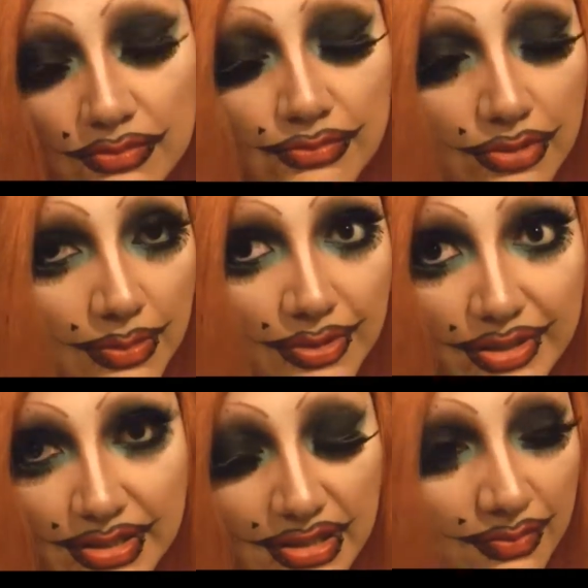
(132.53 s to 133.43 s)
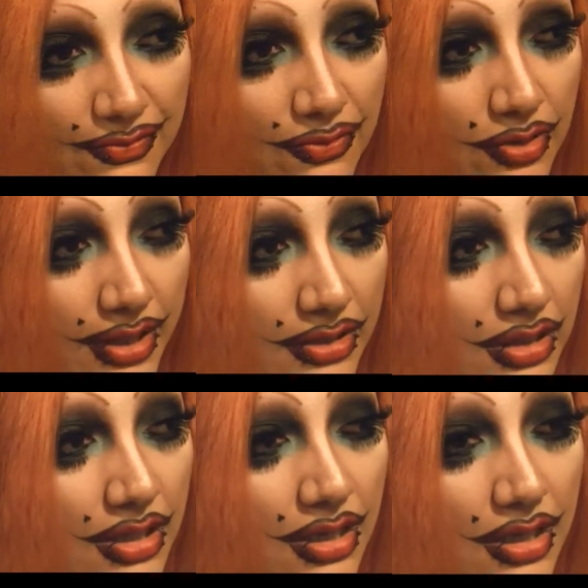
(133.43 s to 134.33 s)
probably already seen beforehand,
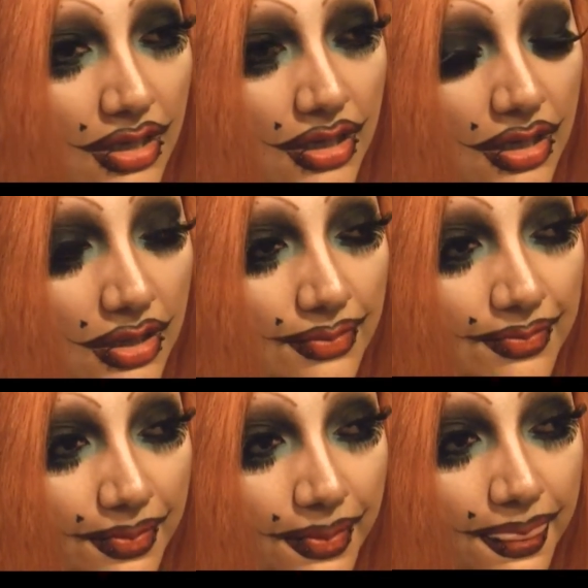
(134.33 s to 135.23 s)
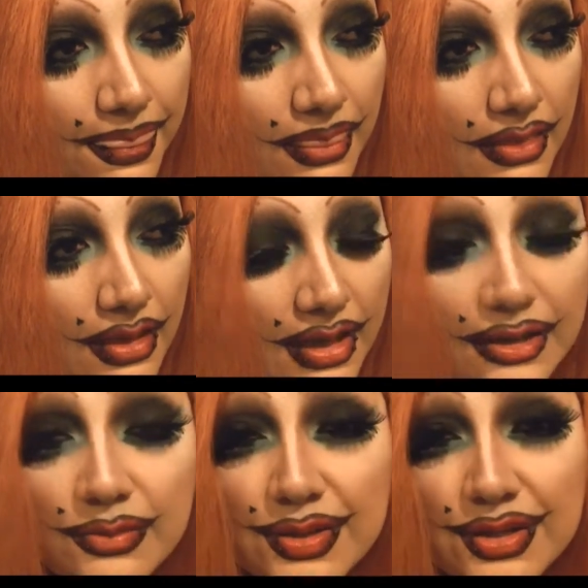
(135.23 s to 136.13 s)
I
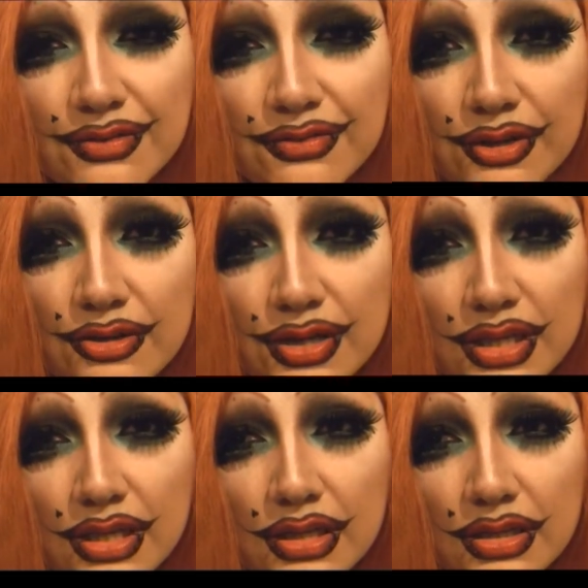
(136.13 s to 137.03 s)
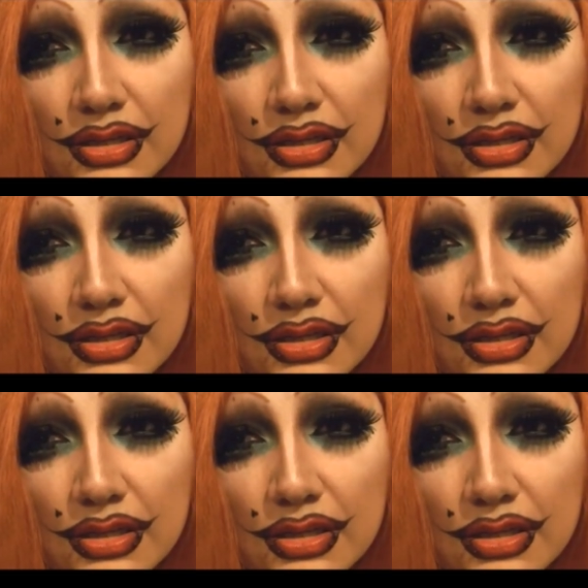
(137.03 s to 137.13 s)
can be in a very